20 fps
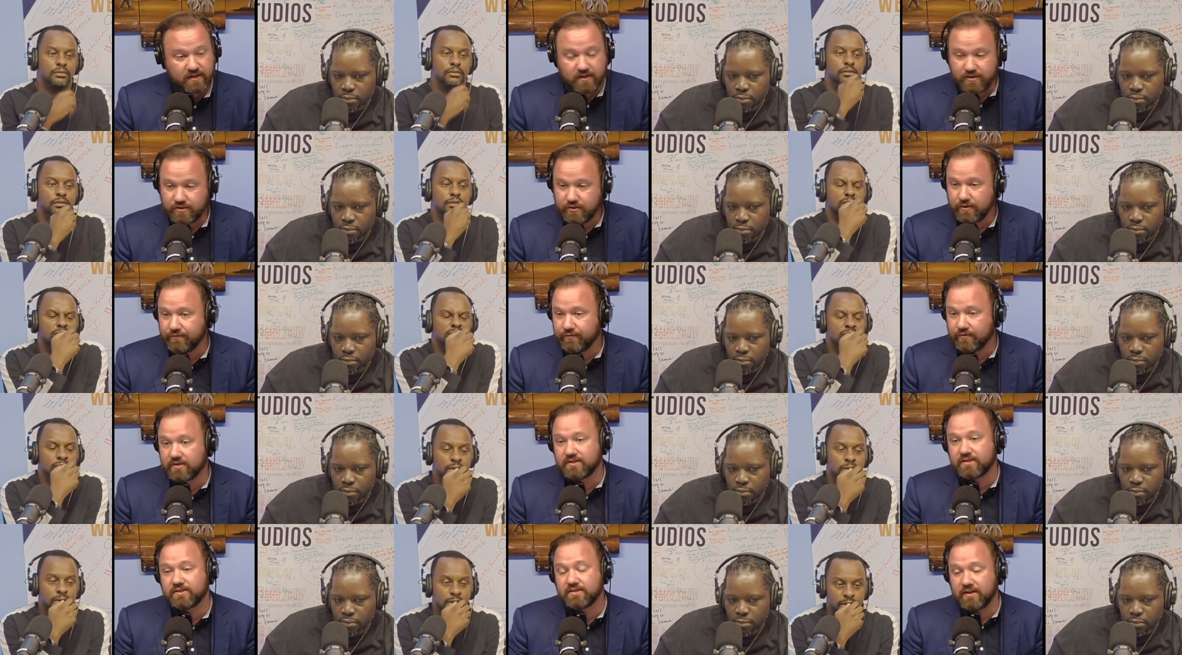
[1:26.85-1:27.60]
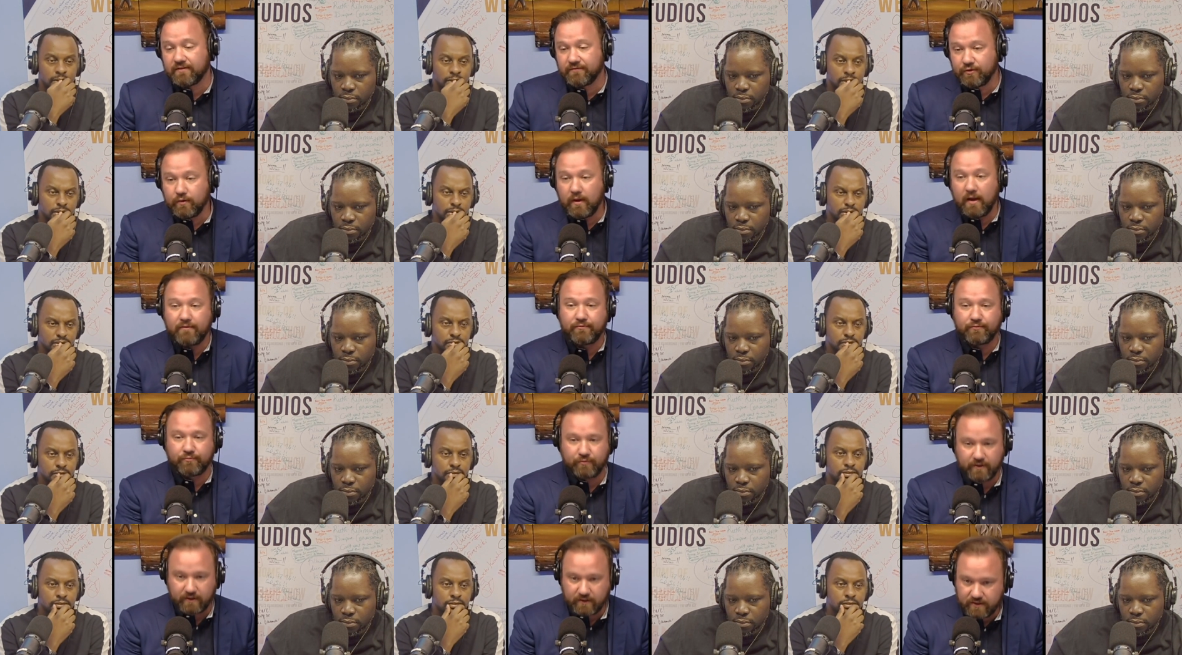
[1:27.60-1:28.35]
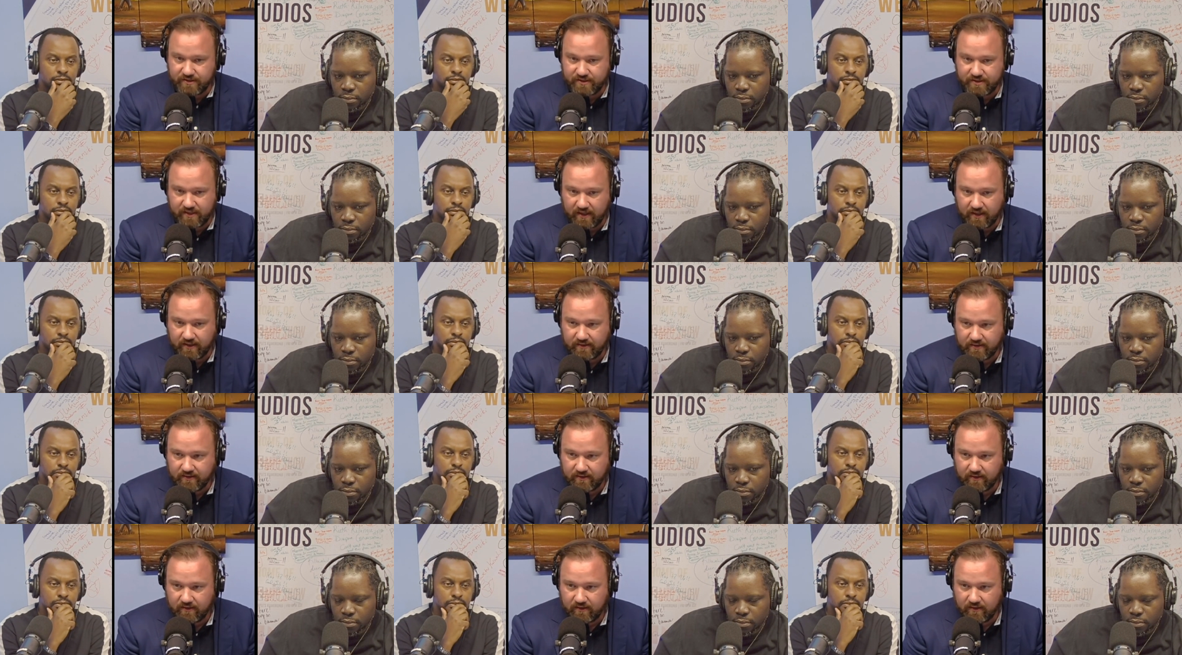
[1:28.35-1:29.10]
Speaker 1: So, for instance, if you have real estate,
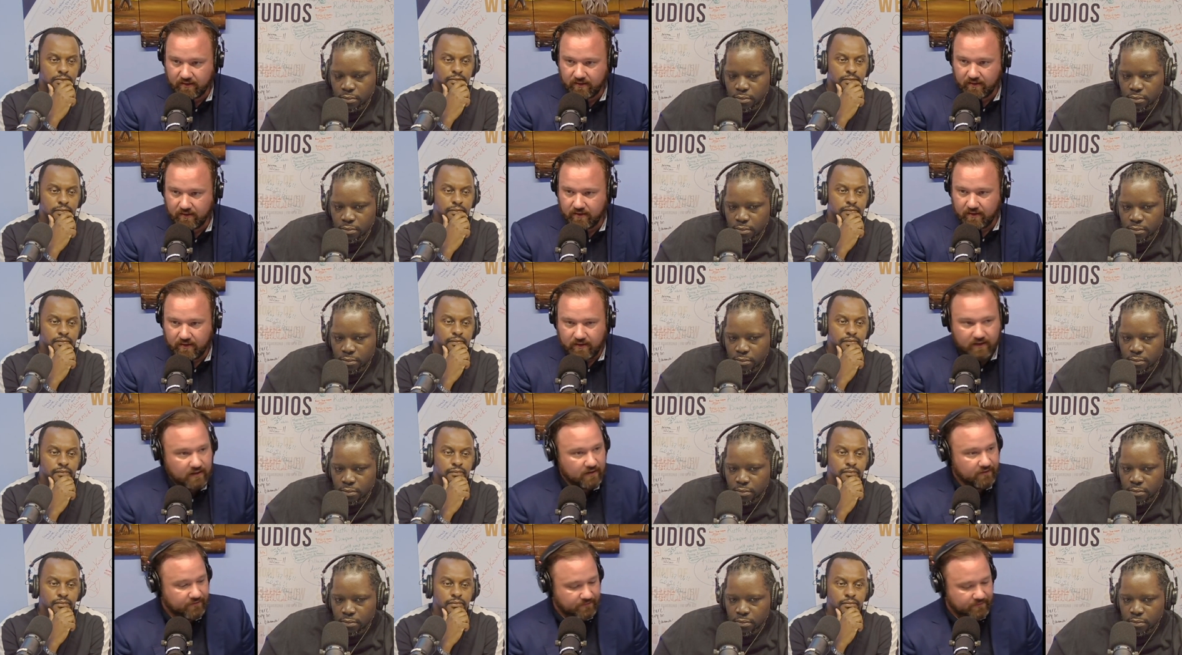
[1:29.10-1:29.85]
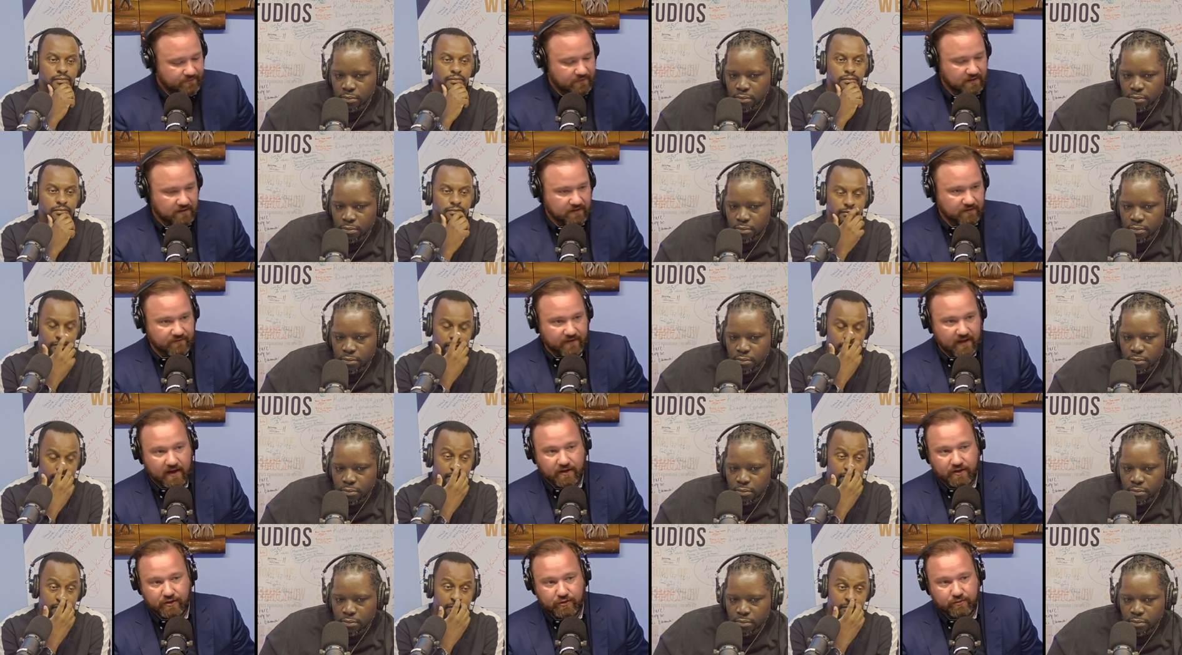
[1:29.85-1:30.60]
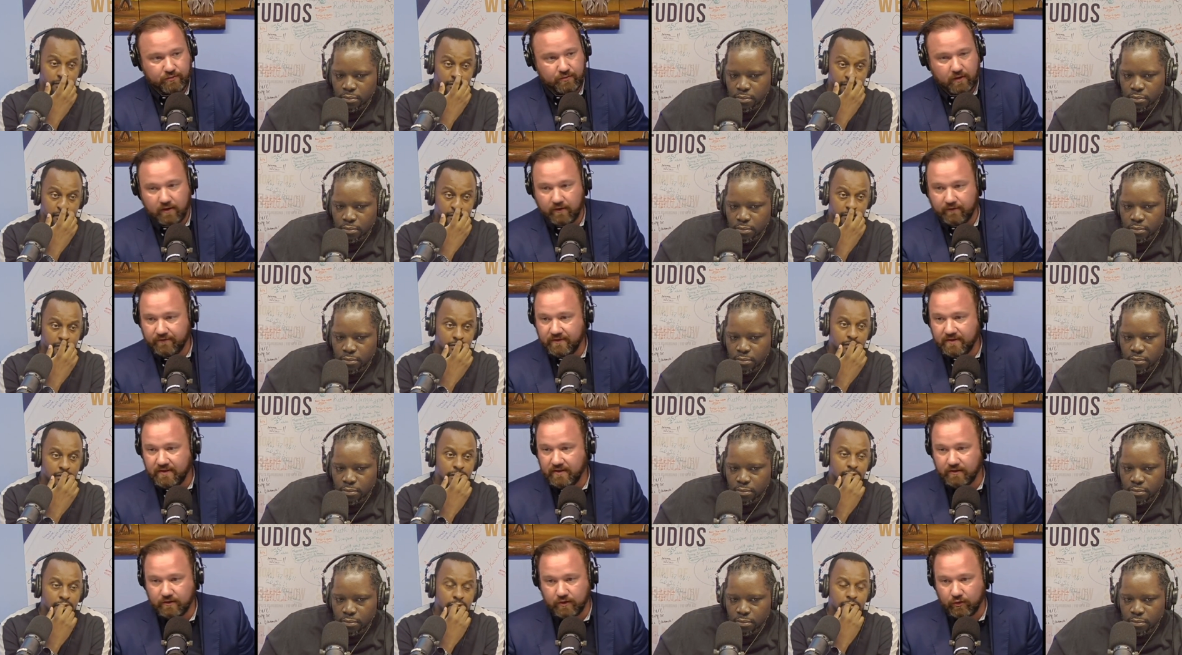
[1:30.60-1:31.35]
if the value of
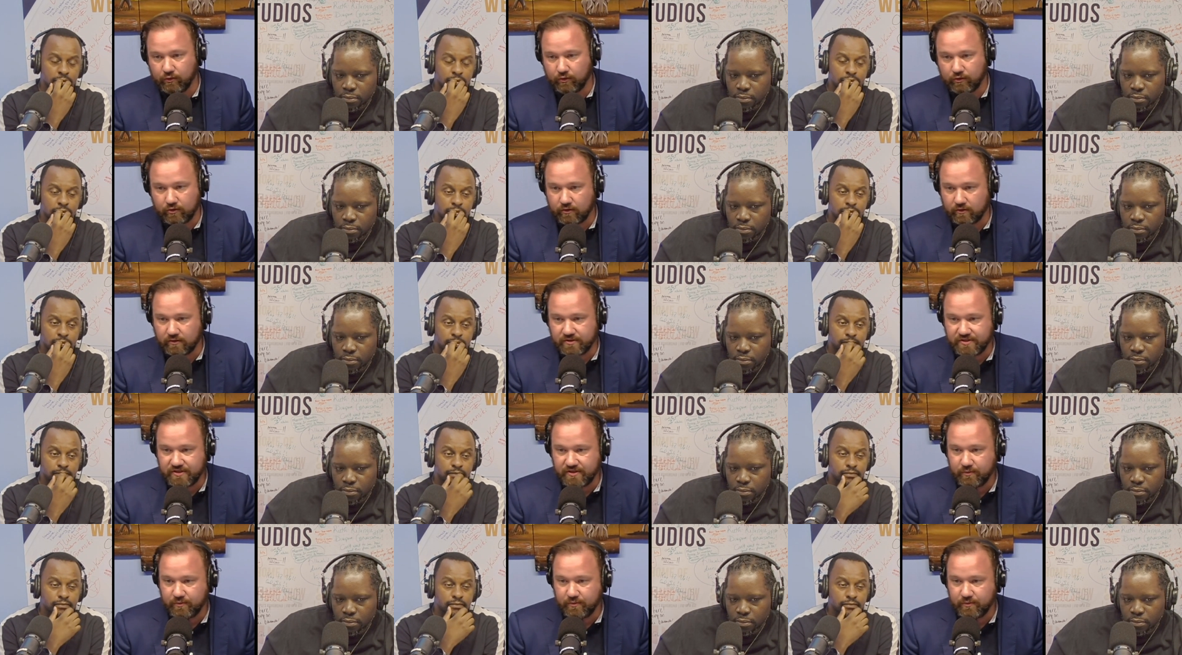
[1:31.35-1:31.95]
the local currency